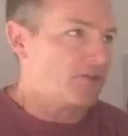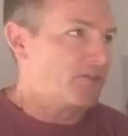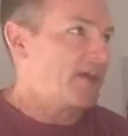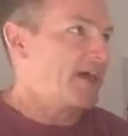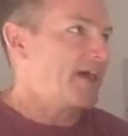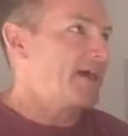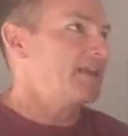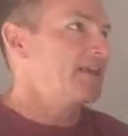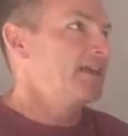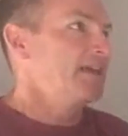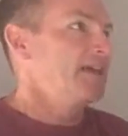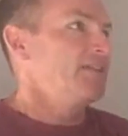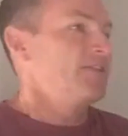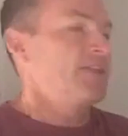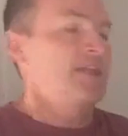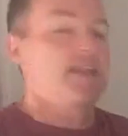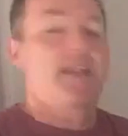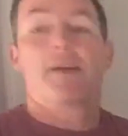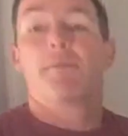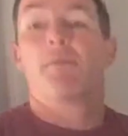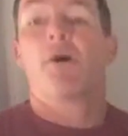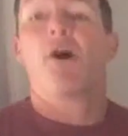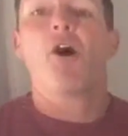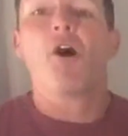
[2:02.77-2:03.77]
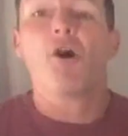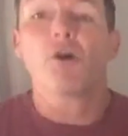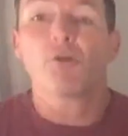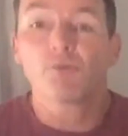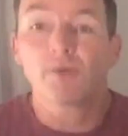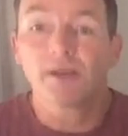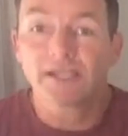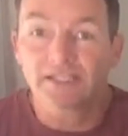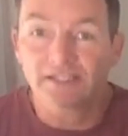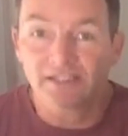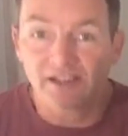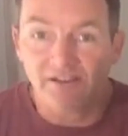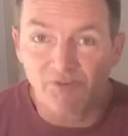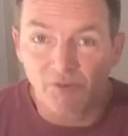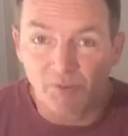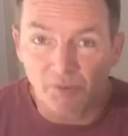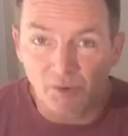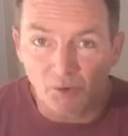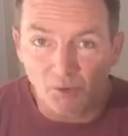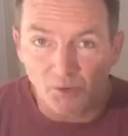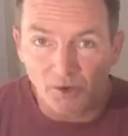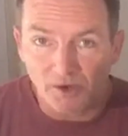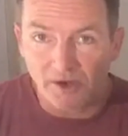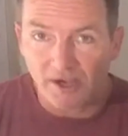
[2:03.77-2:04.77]
that I'm already
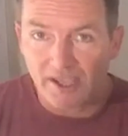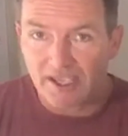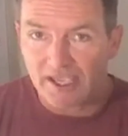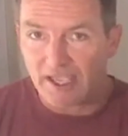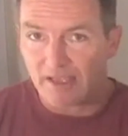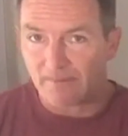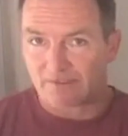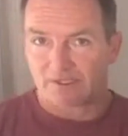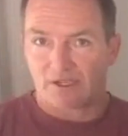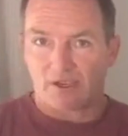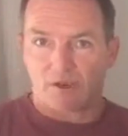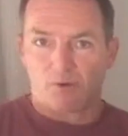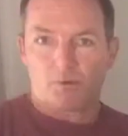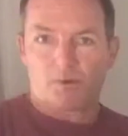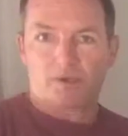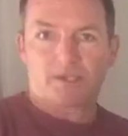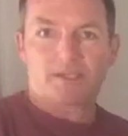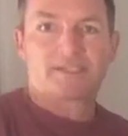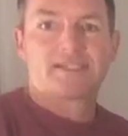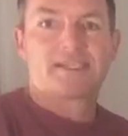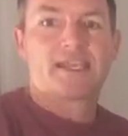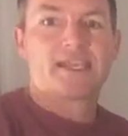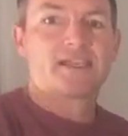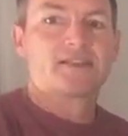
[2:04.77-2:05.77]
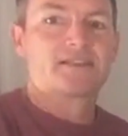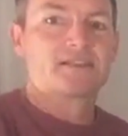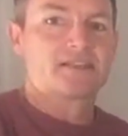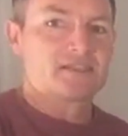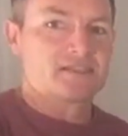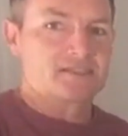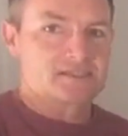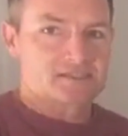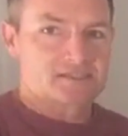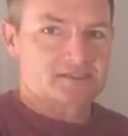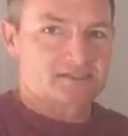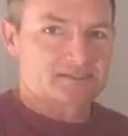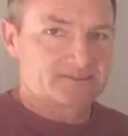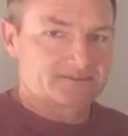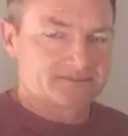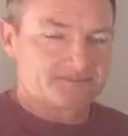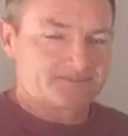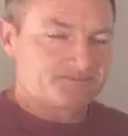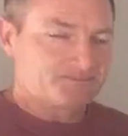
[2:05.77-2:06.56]
lovable where I am, so I want to take these